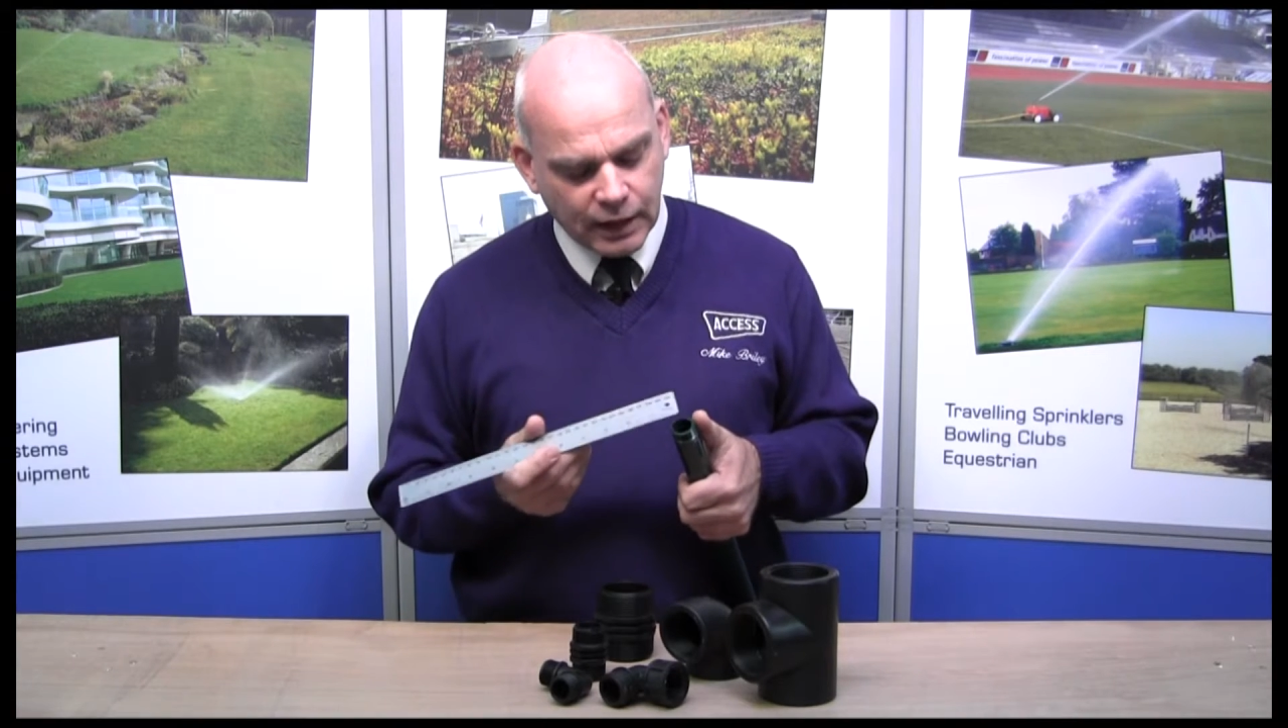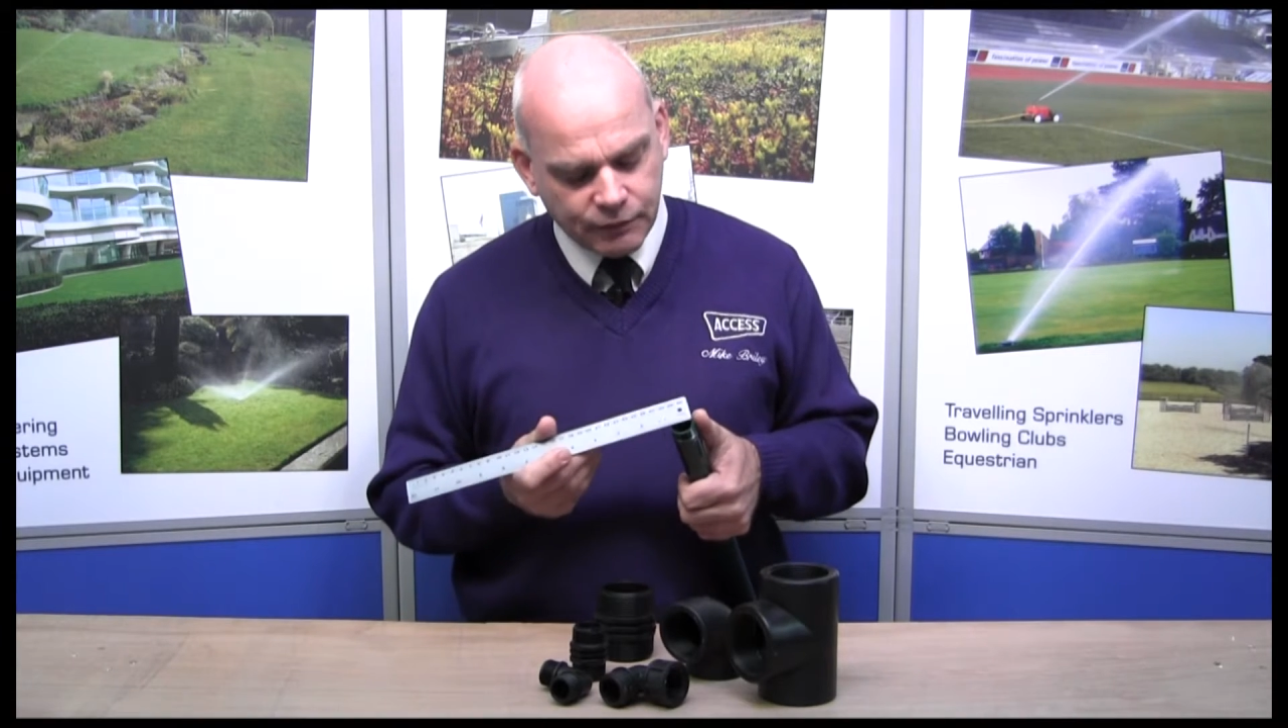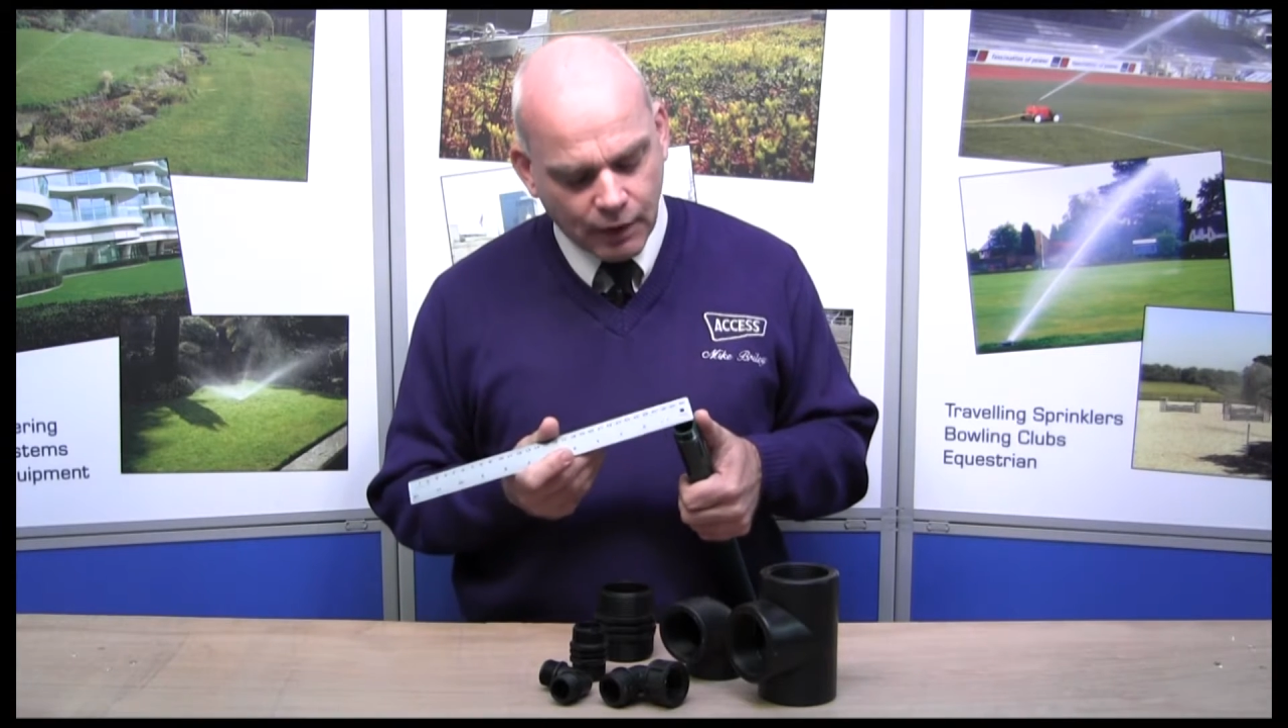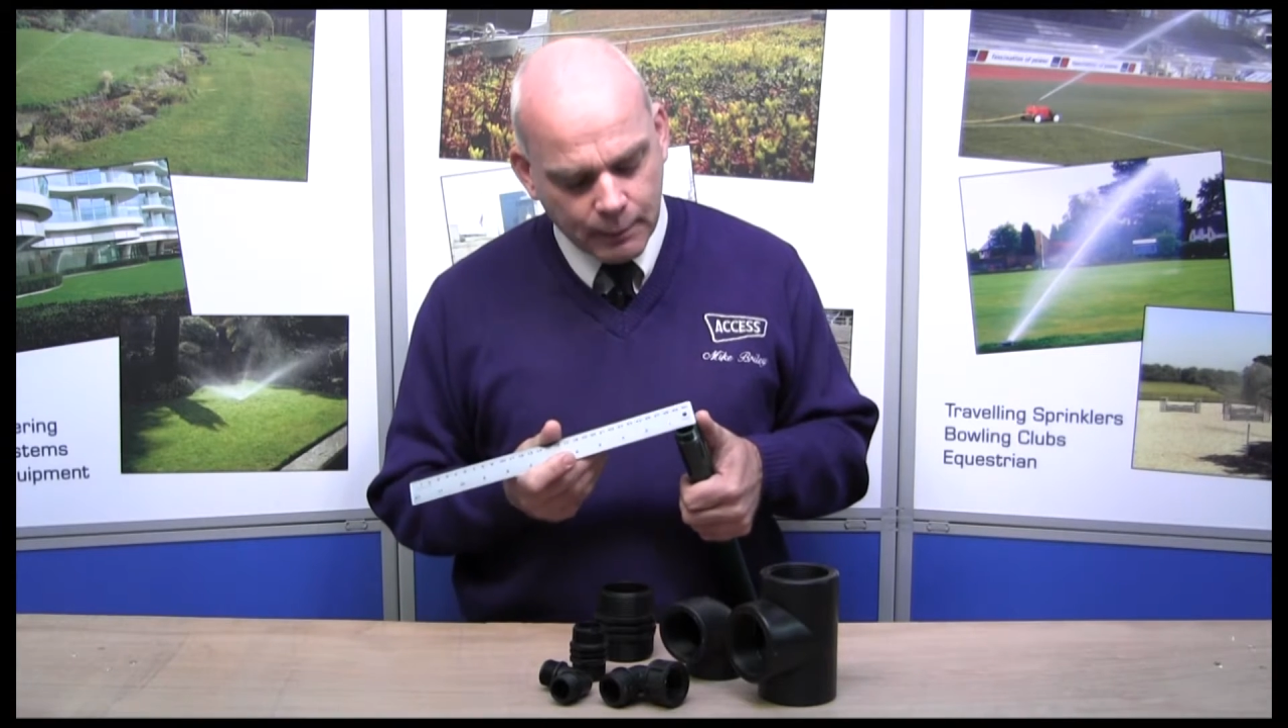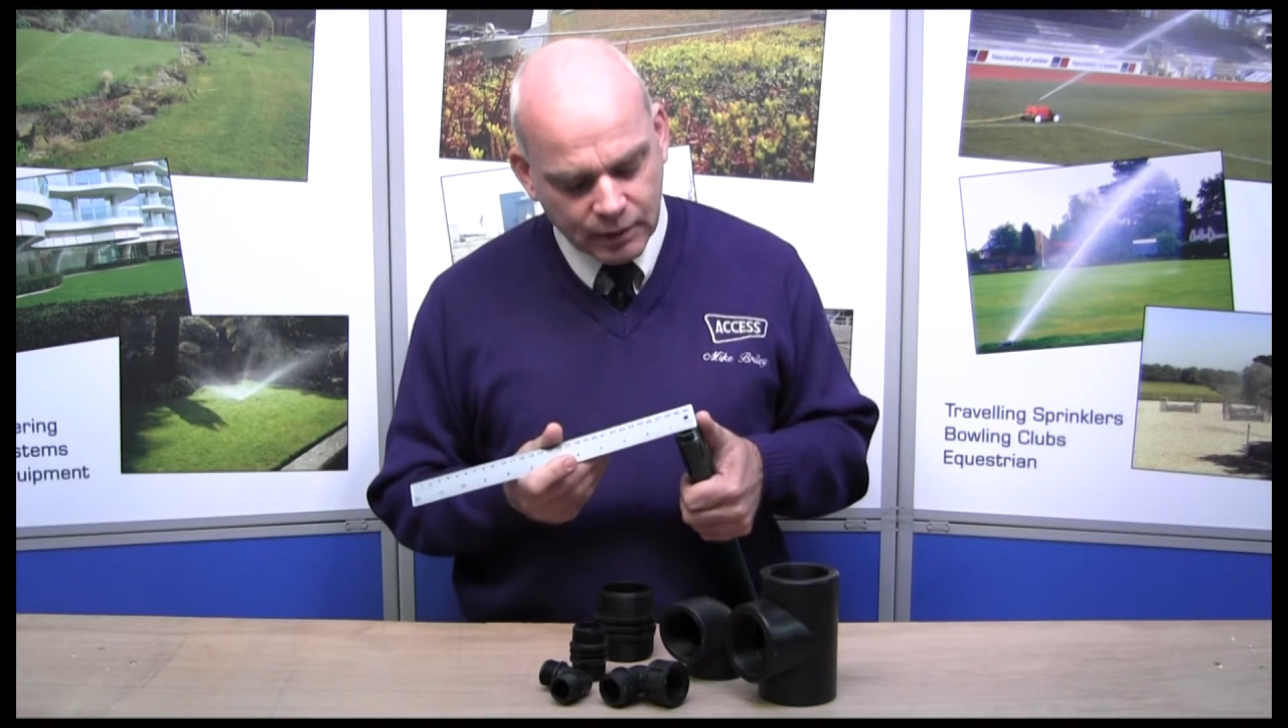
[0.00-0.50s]

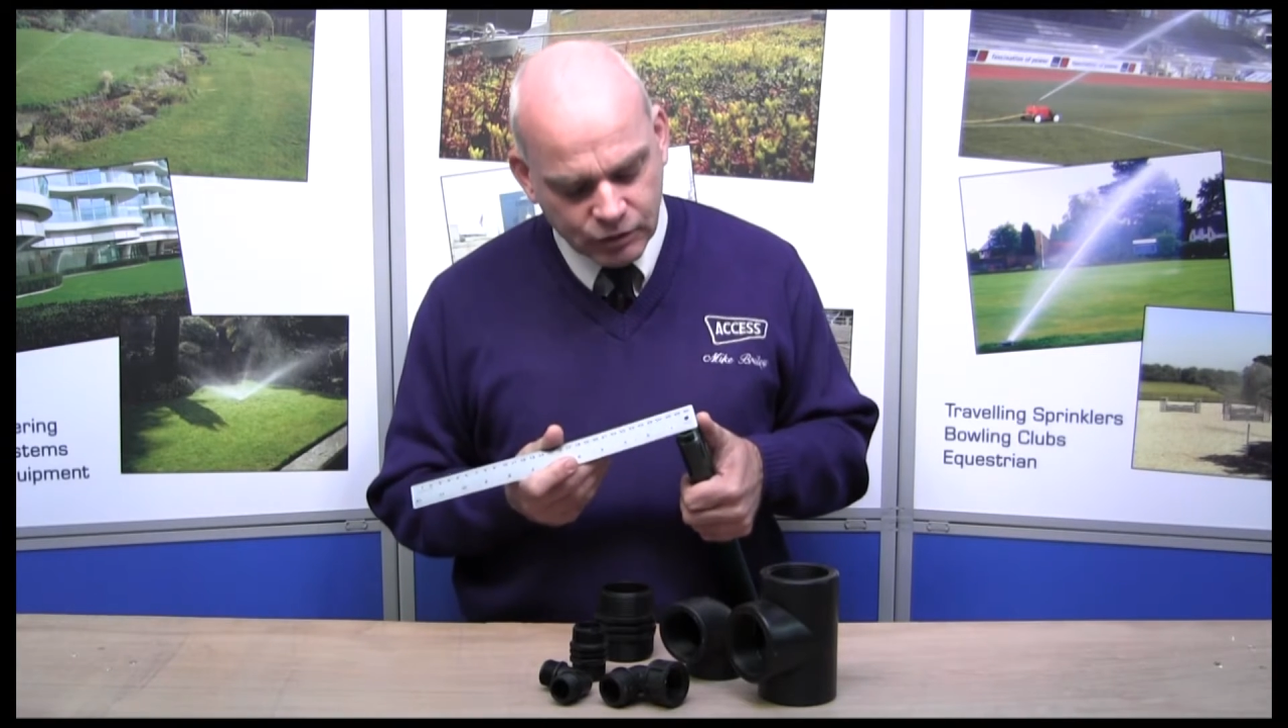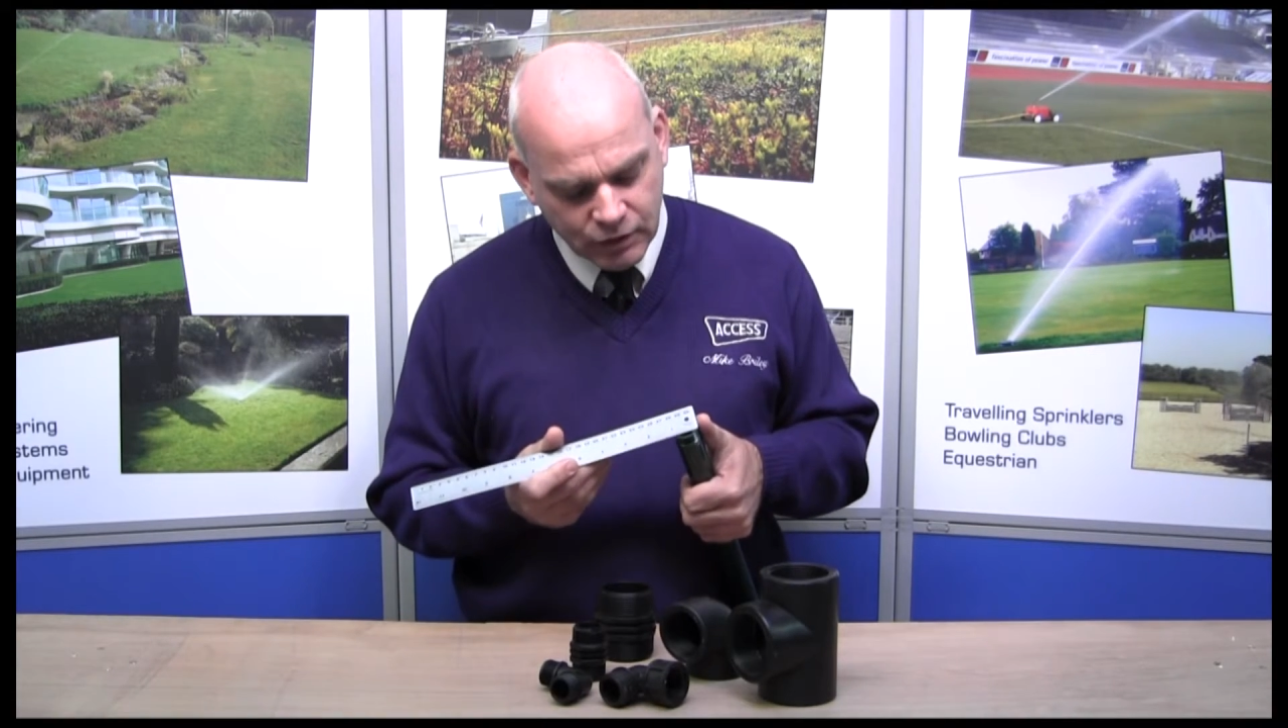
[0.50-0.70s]
if I measure